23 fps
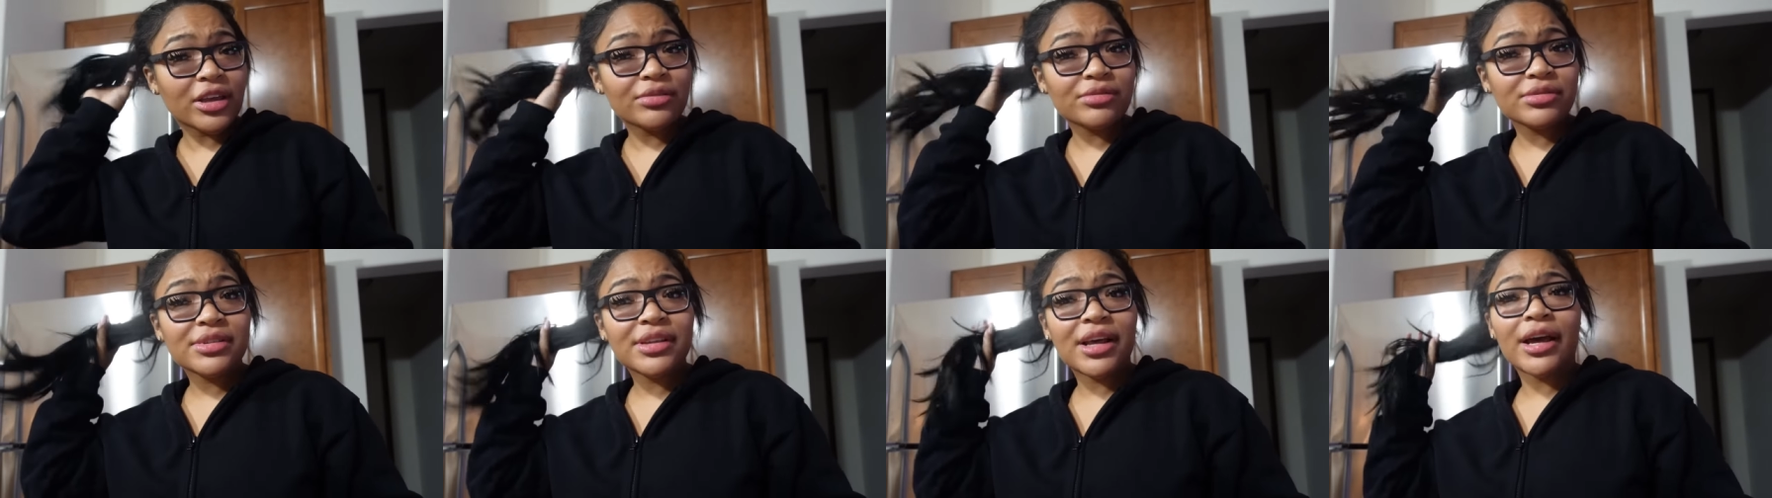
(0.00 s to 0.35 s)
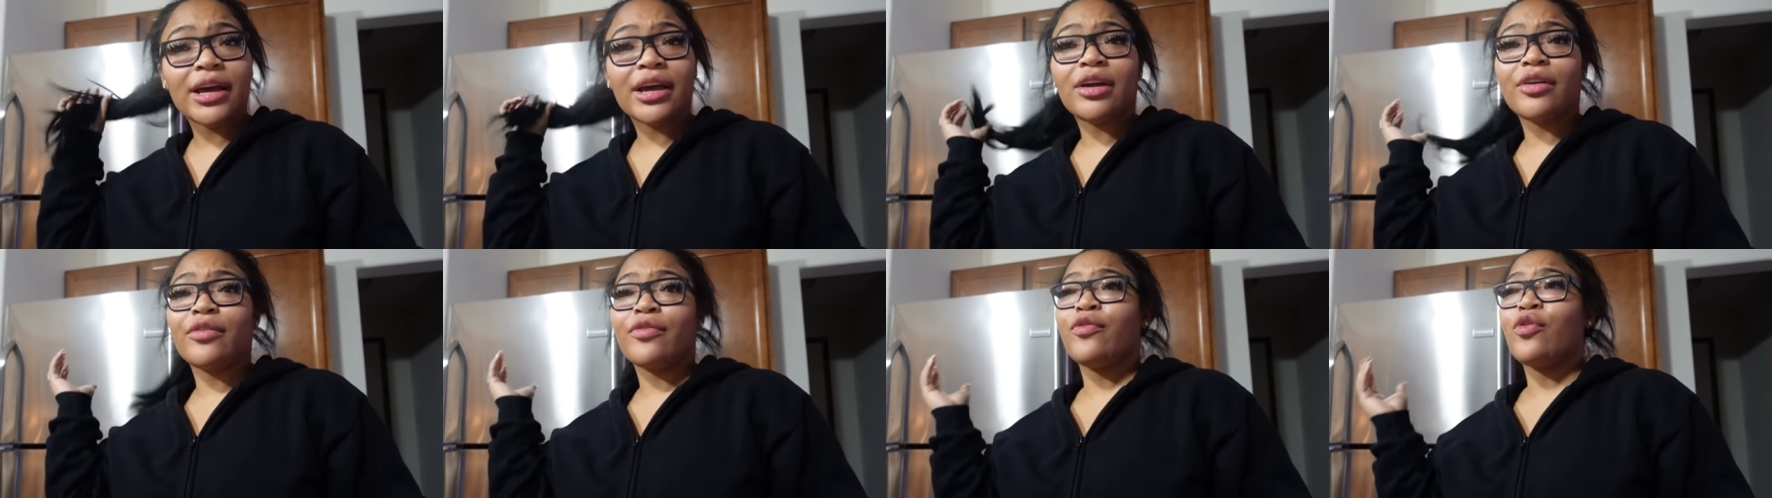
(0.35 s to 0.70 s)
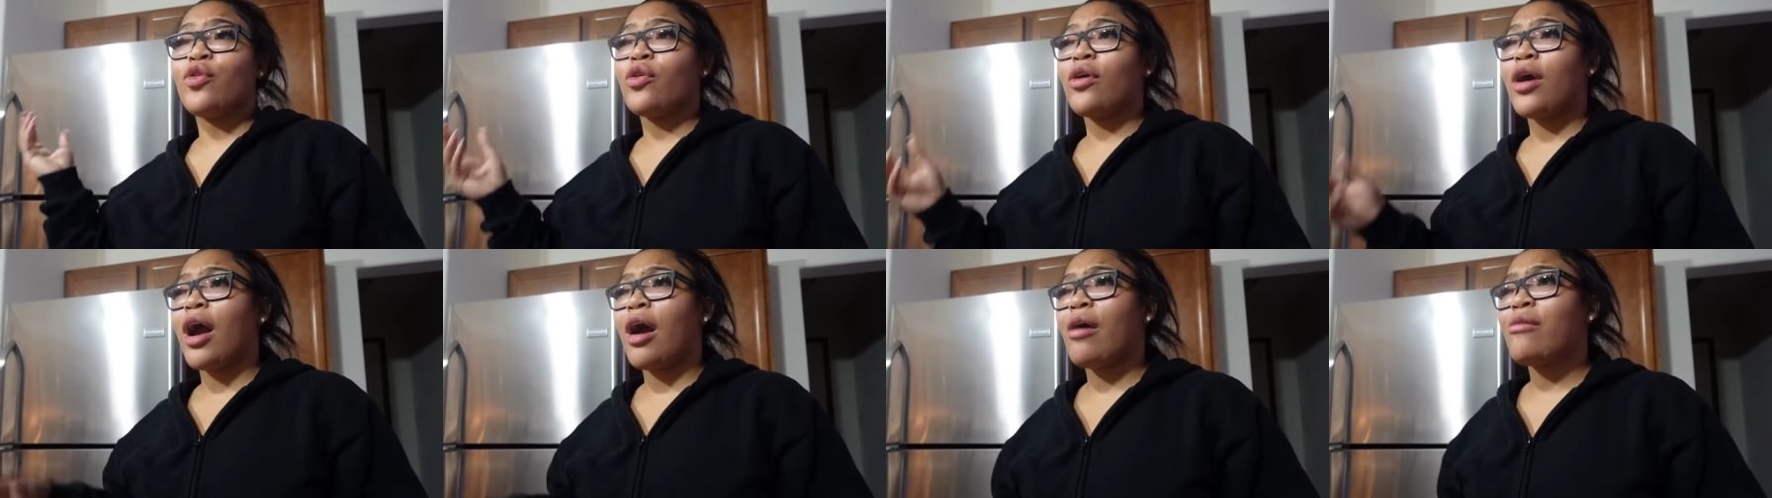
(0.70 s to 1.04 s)
It was like
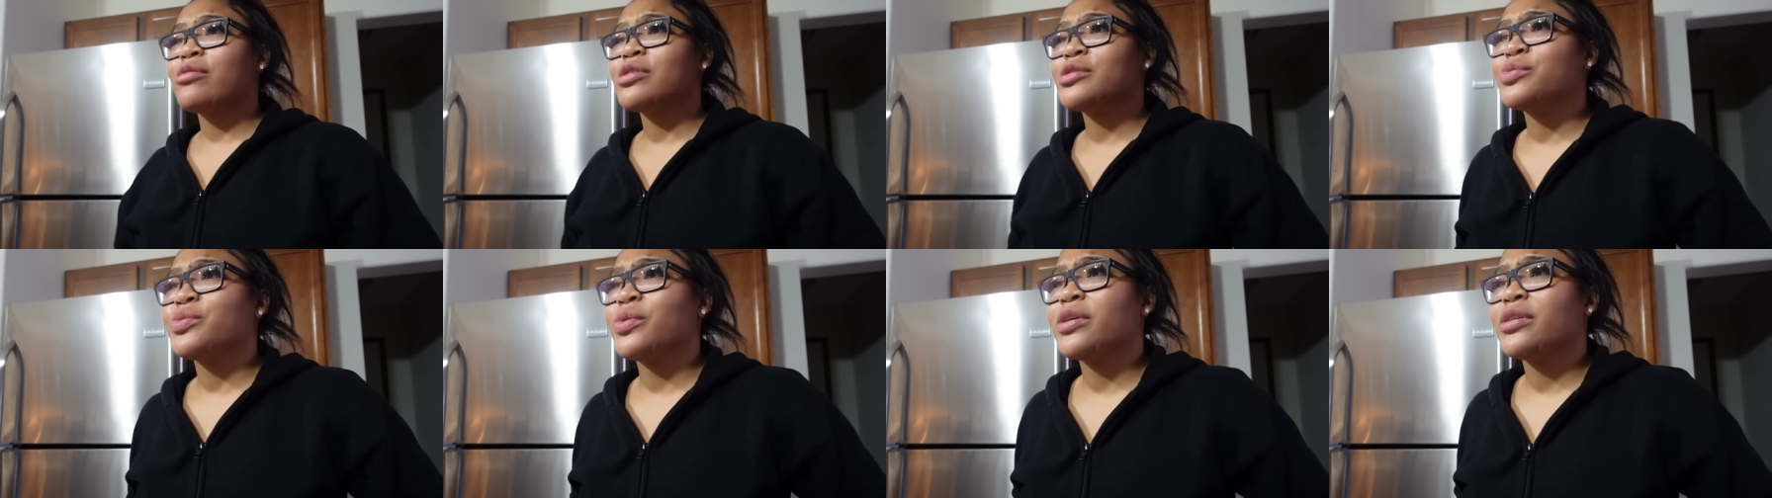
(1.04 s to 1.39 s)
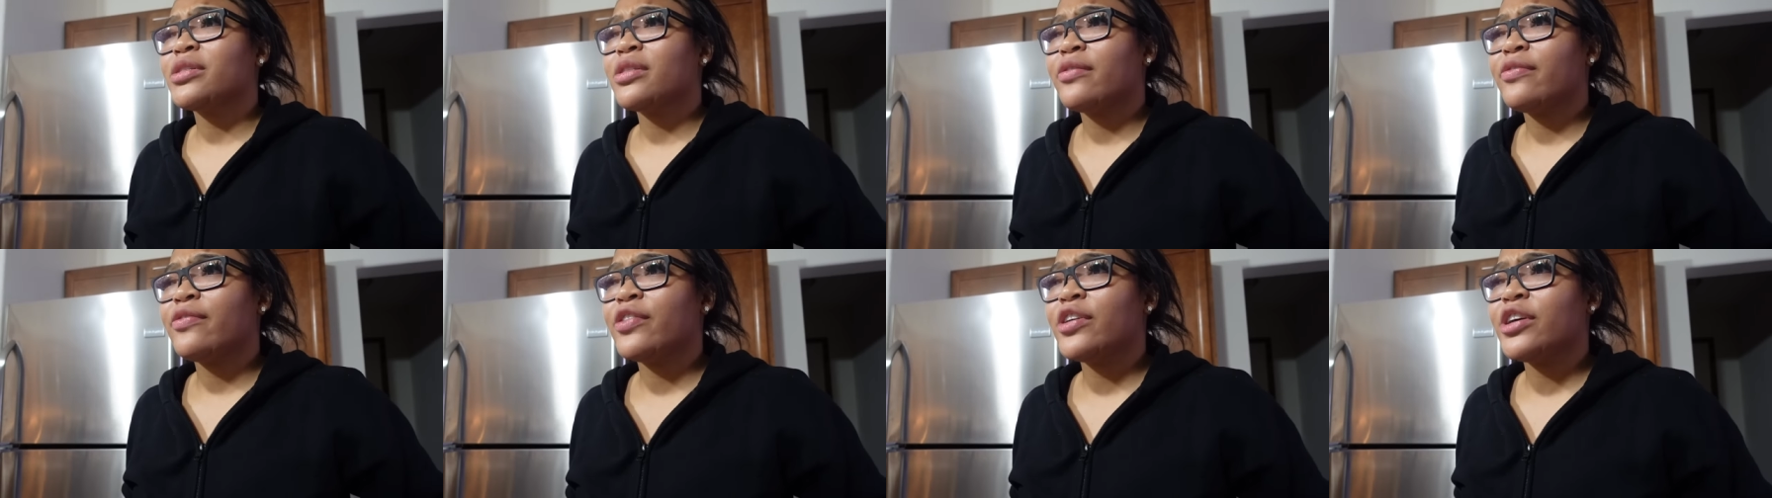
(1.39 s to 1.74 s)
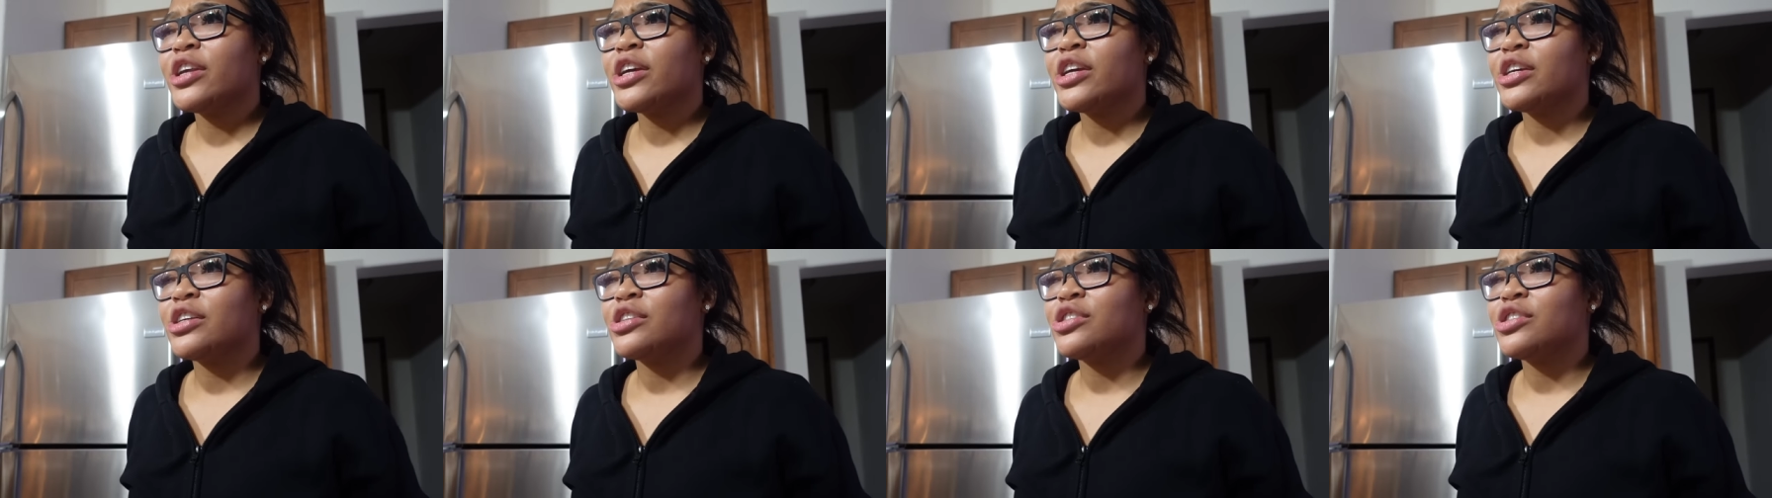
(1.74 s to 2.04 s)
four hours worth of footage.